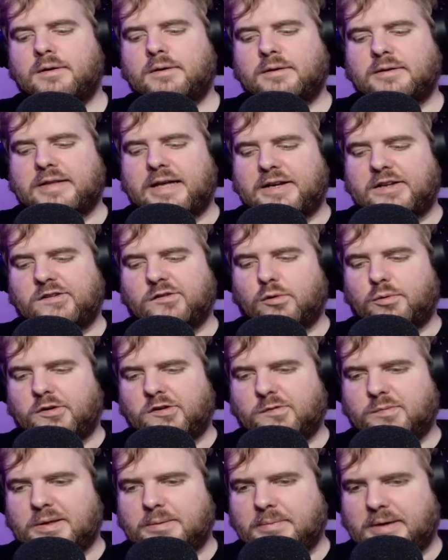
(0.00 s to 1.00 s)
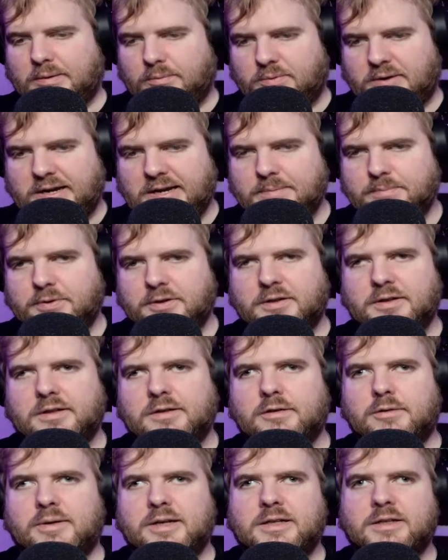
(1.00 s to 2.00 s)
That has always been my way, but
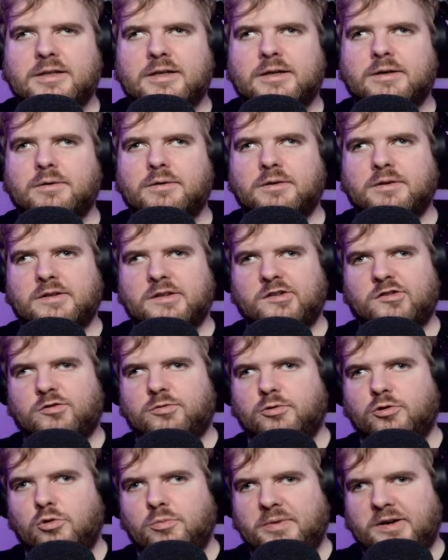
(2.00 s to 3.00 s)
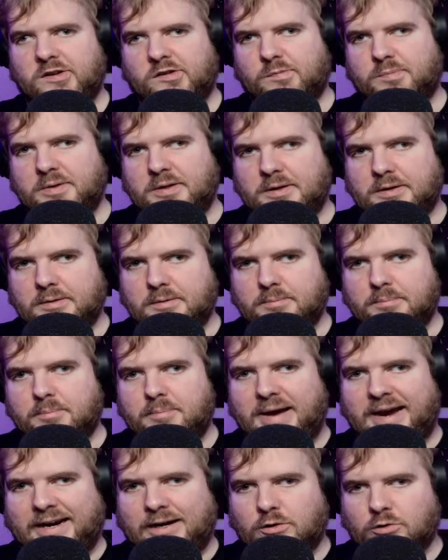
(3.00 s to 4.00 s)
right now this room has been
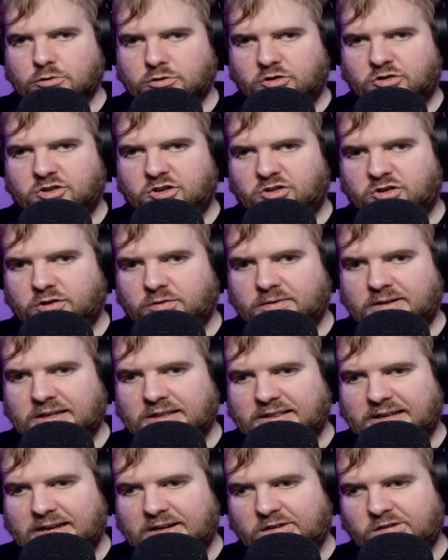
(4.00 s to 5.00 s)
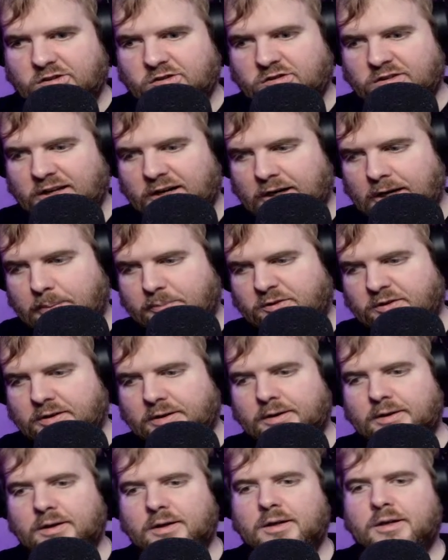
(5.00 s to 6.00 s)
mangled to such a degree that is just not an option.
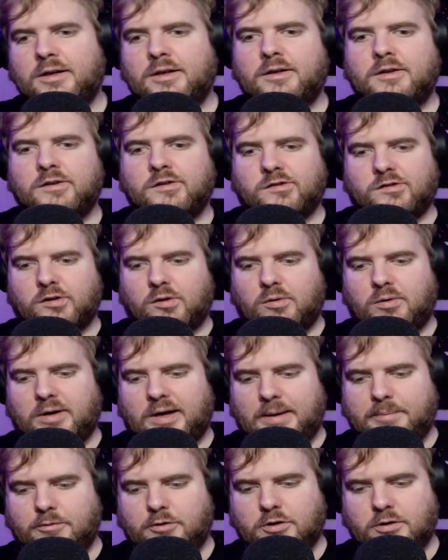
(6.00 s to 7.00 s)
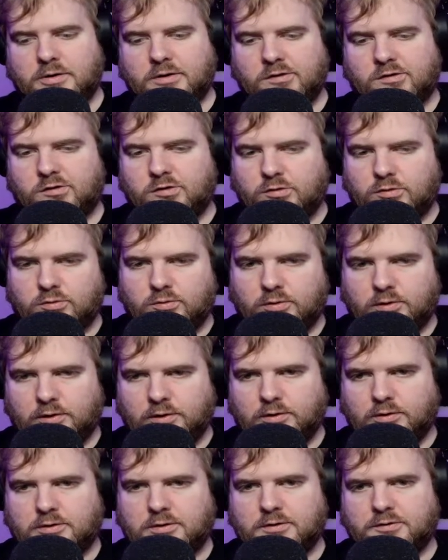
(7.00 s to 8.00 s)
So I'm going to
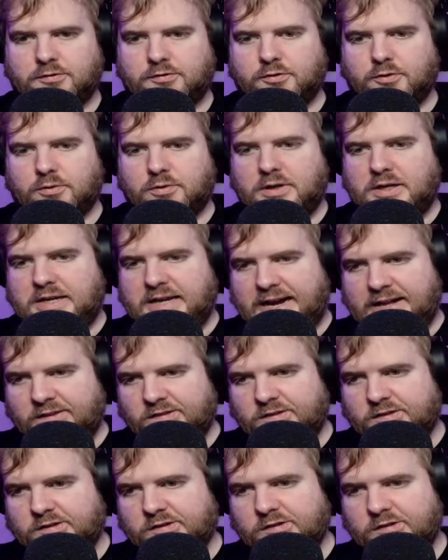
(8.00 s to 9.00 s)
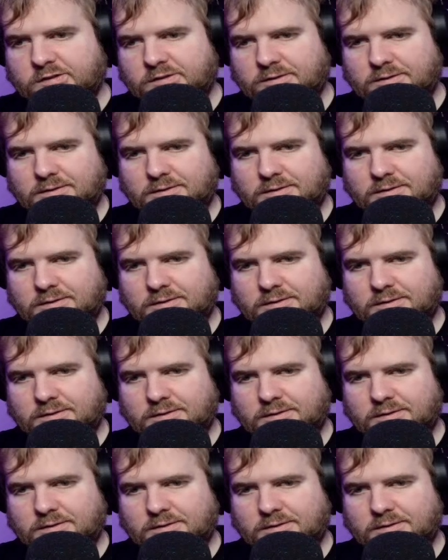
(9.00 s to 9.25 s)
look for the answers.